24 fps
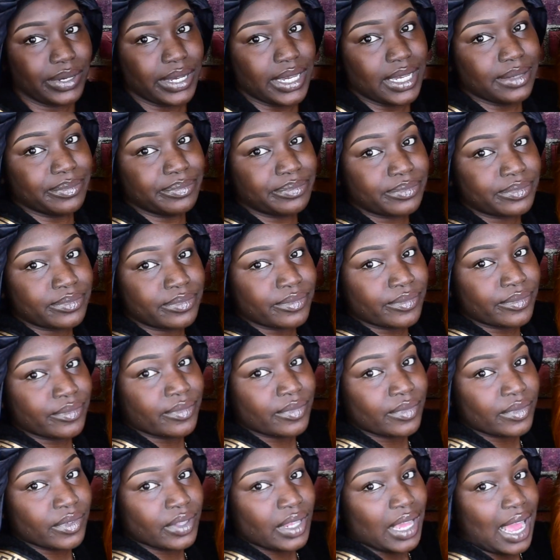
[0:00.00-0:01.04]
but
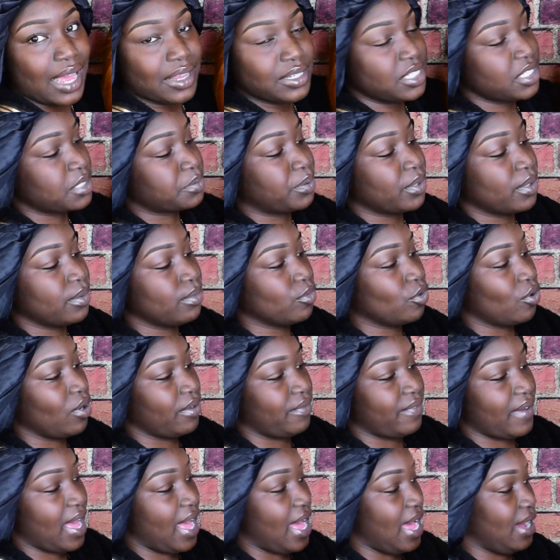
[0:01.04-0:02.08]
I'll just put more
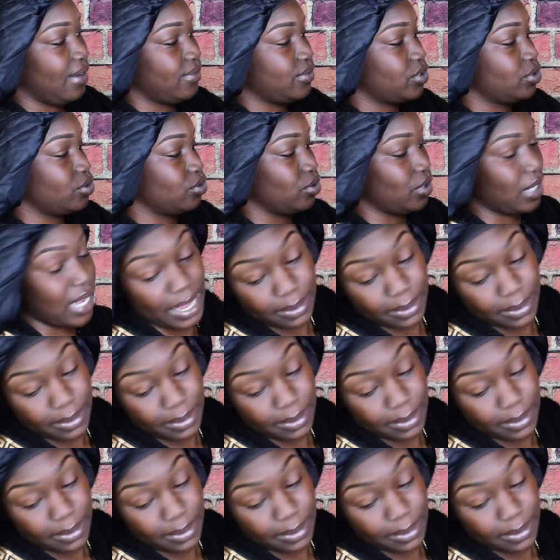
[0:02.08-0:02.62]
if I have to.